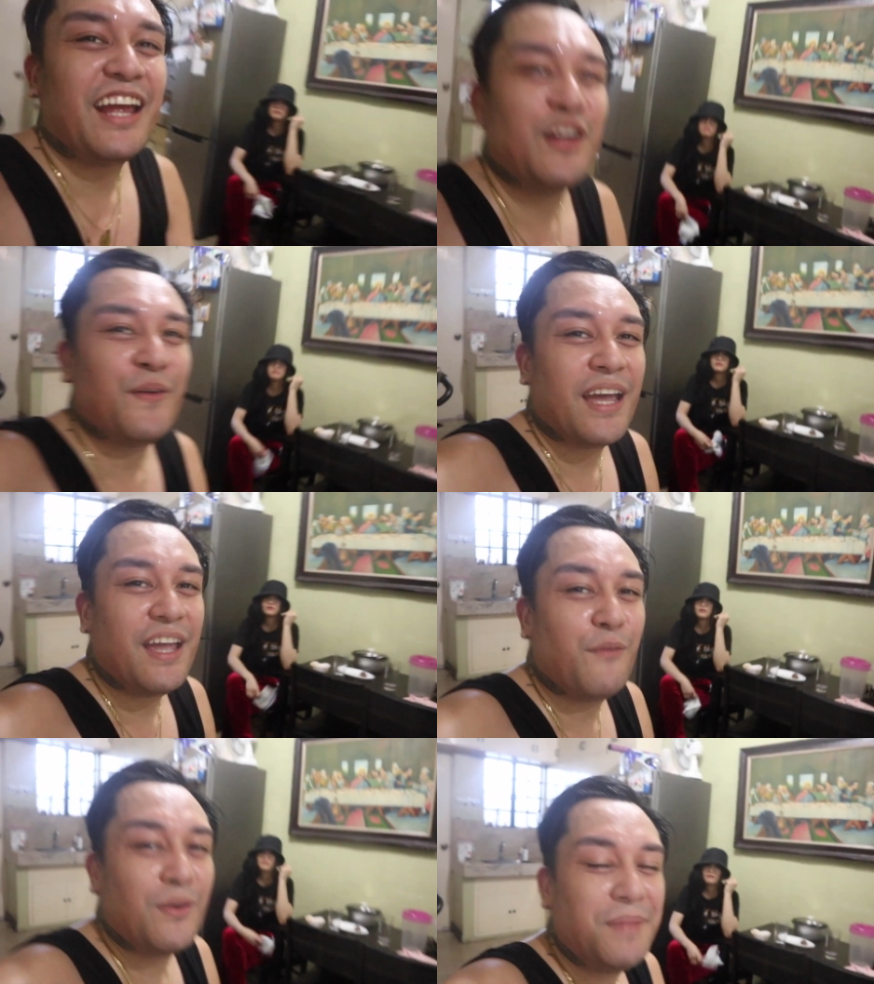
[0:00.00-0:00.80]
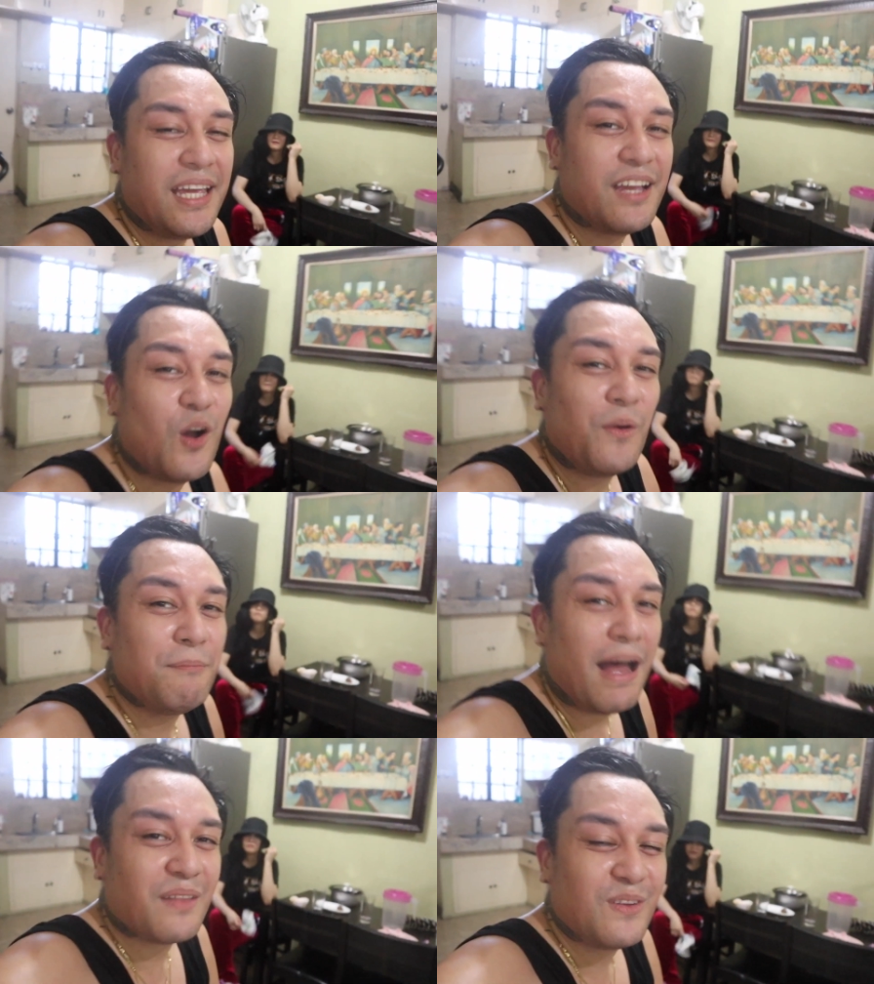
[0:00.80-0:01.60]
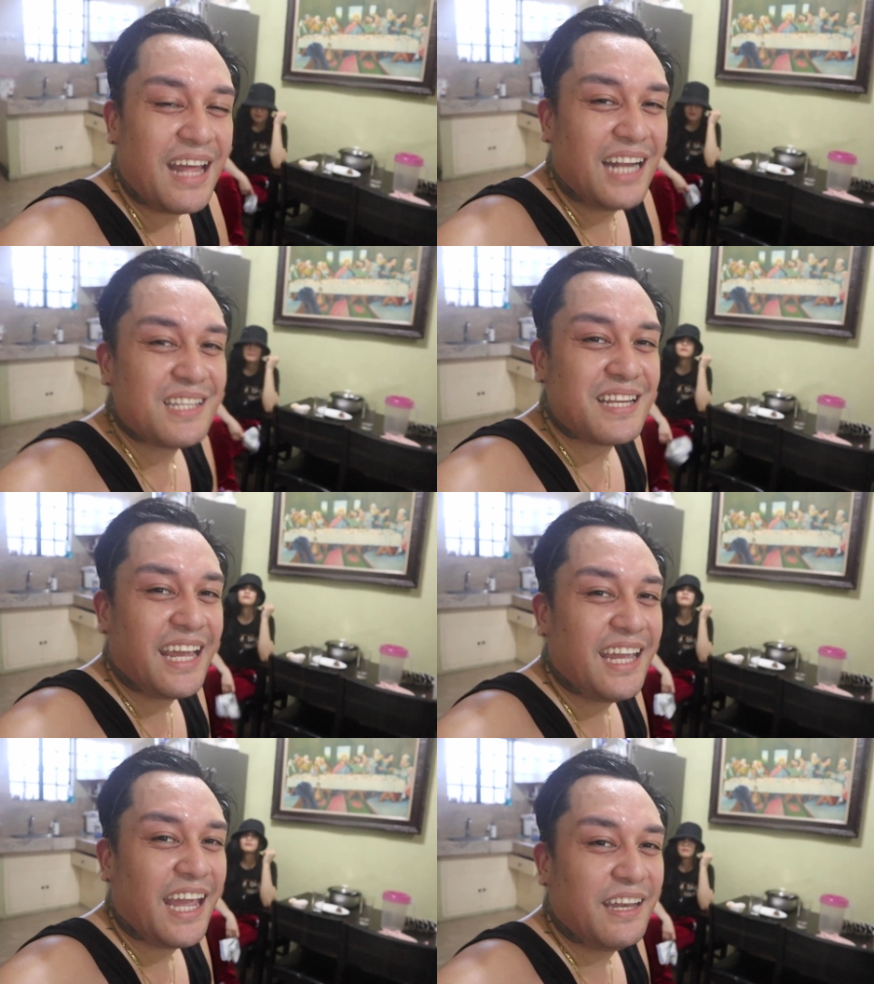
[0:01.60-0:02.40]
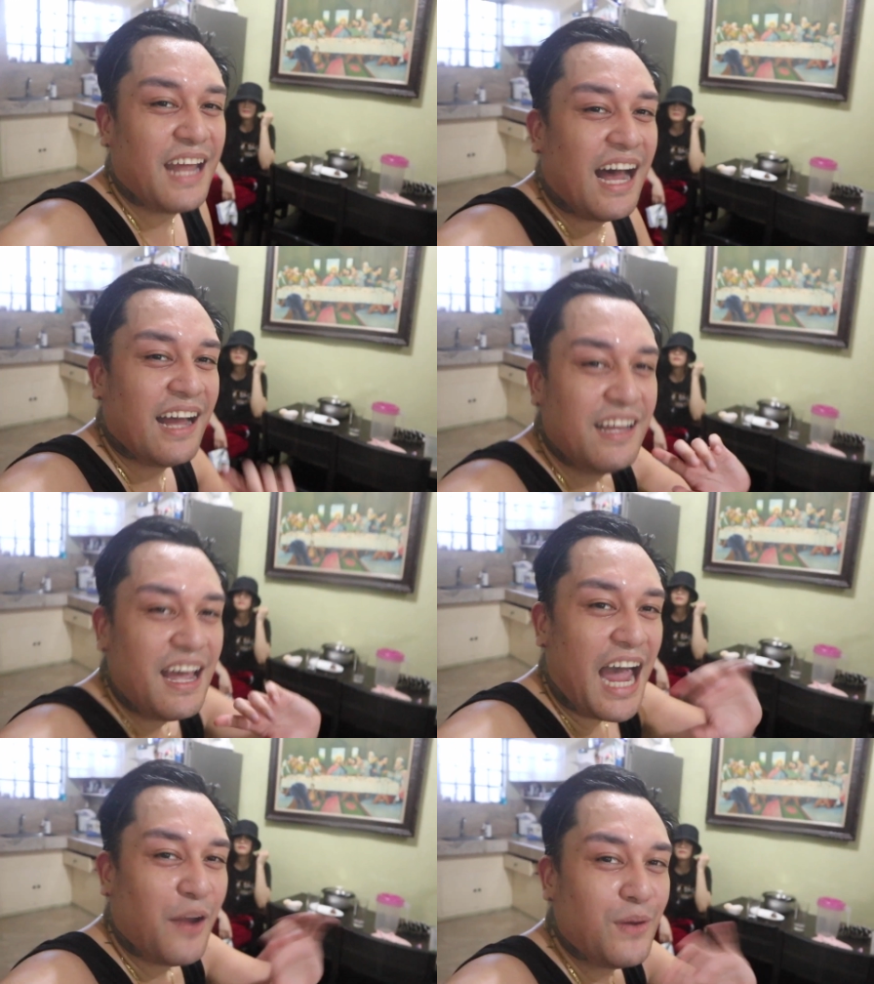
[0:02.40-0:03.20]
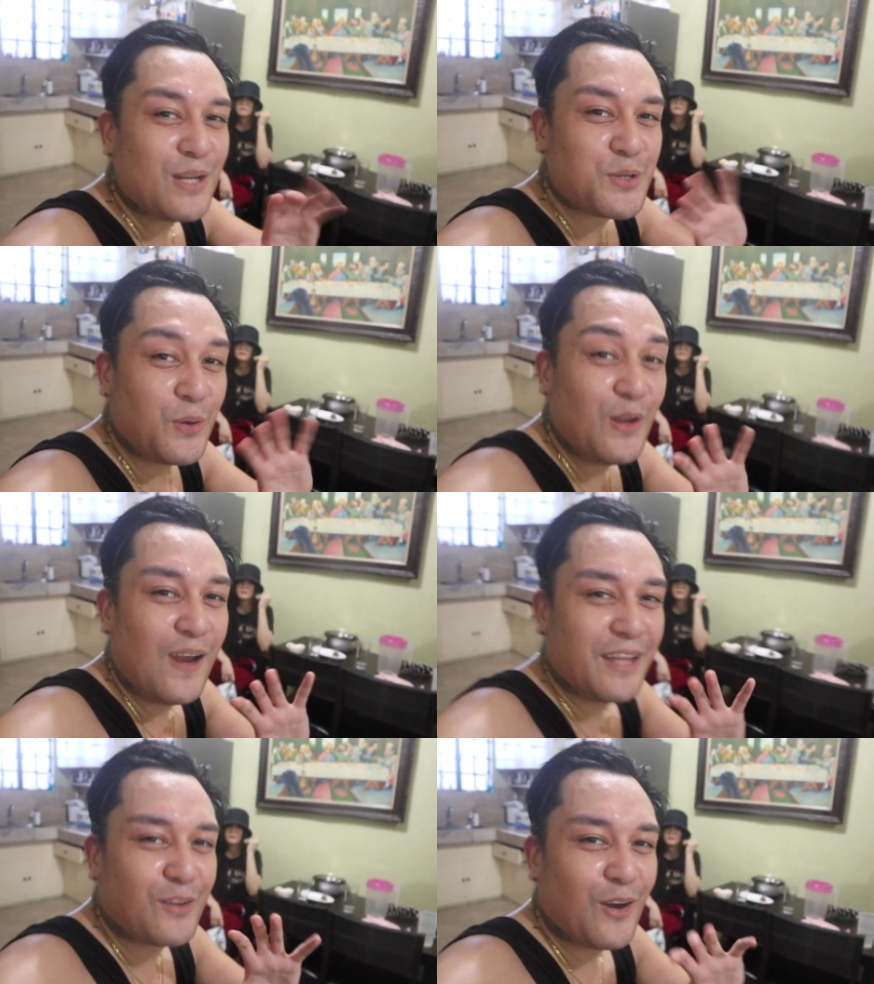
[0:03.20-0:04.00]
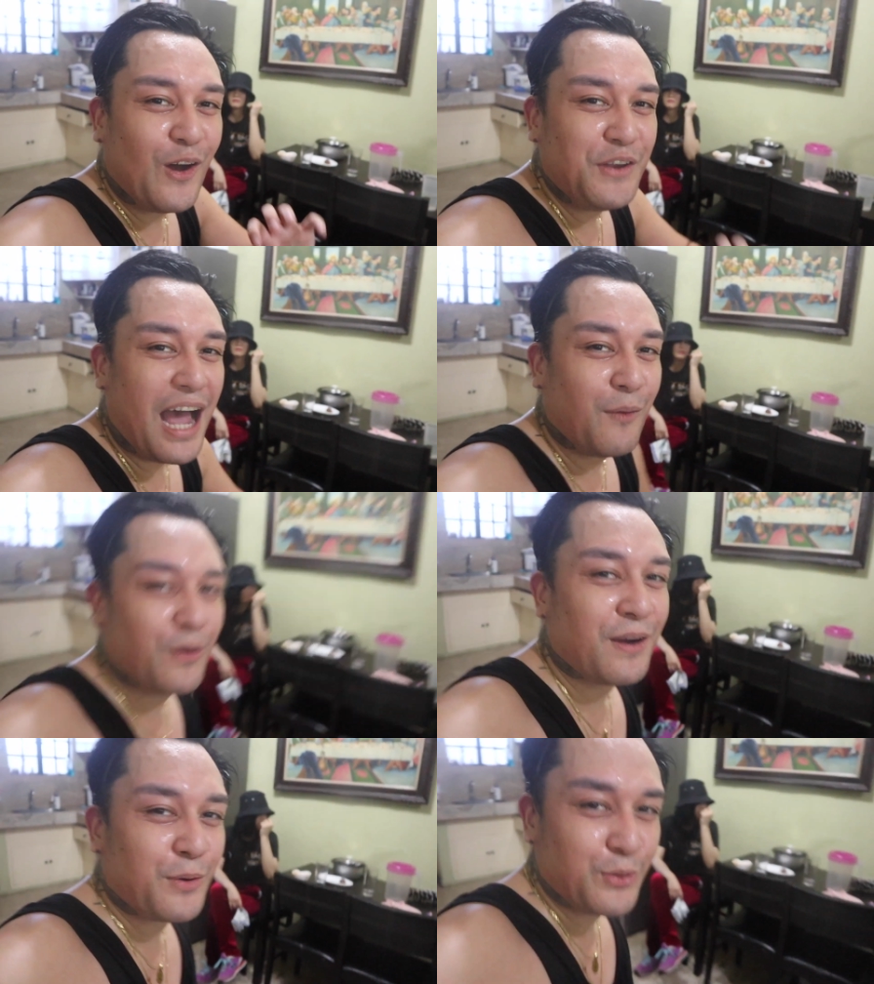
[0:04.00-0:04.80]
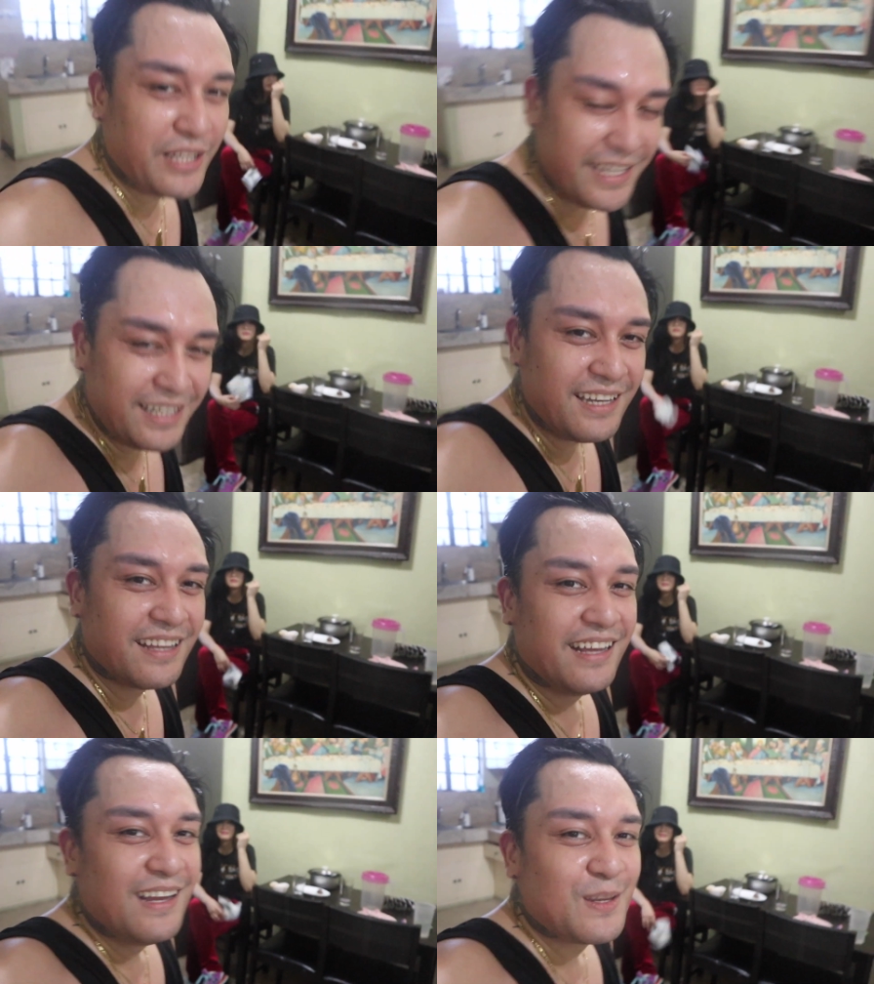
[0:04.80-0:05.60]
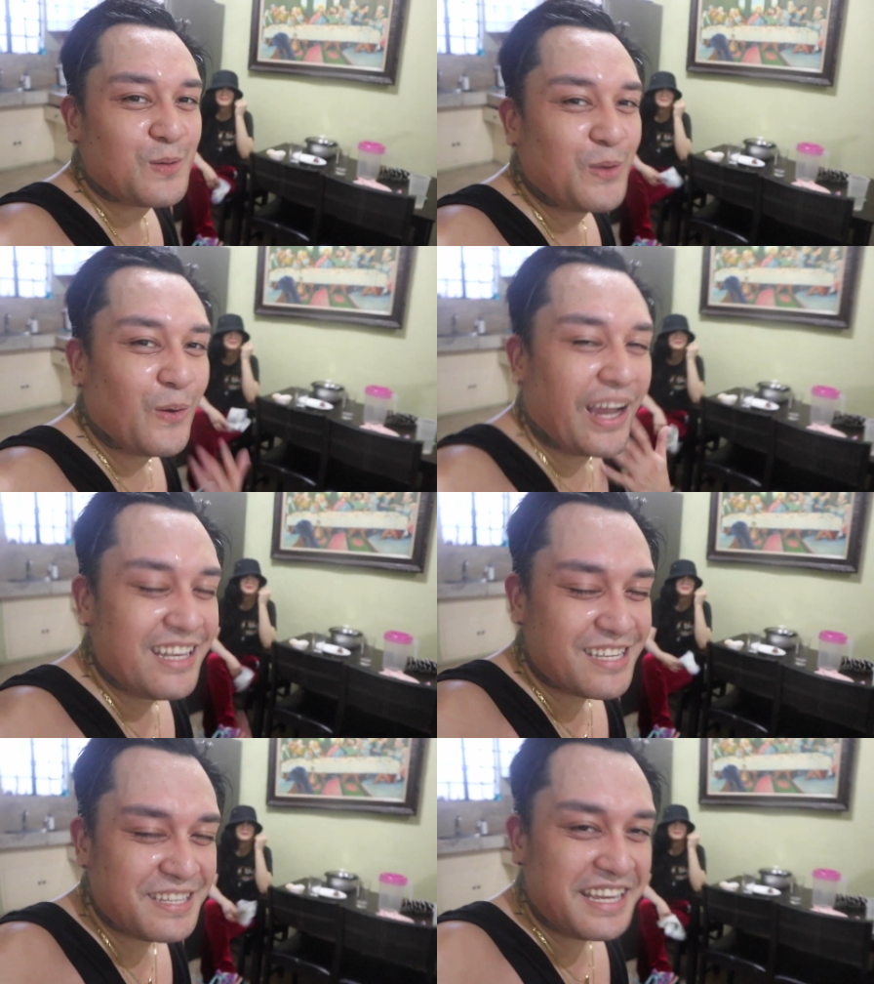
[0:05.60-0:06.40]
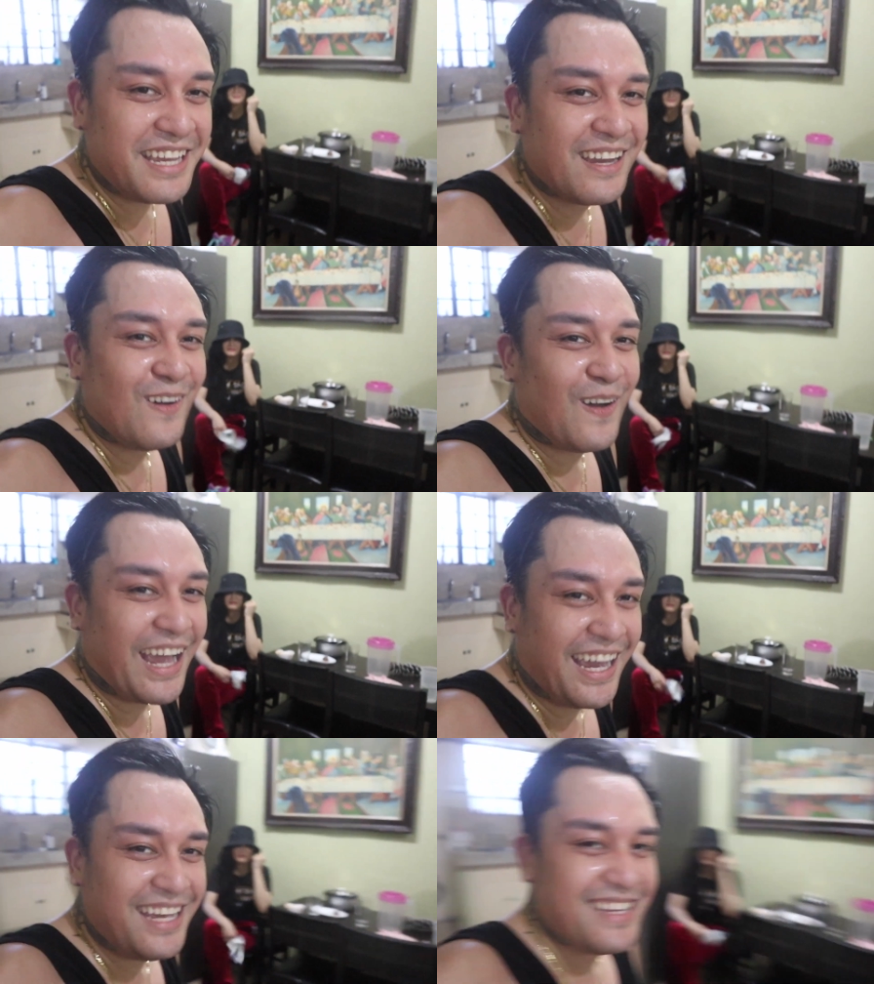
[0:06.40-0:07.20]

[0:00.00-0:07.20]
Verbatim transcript: Anyway, we'll be going back to dancing, and I will show you later on our routine so you can see, okay?